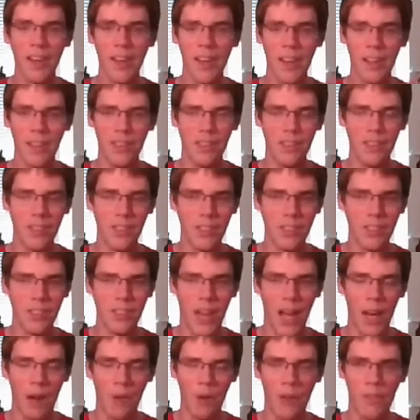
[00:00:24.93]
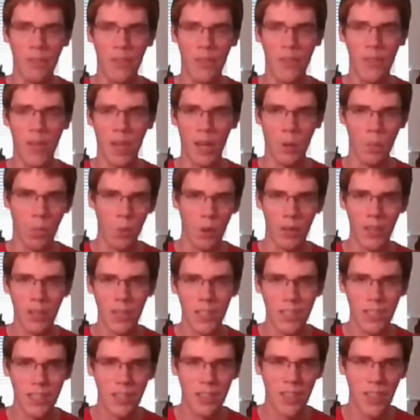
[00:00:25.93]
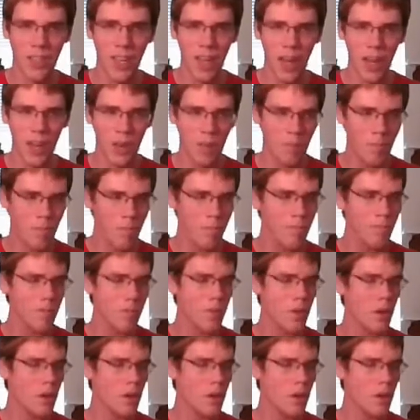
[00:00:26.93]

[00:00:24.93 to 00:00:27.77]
and just how everything works in the game.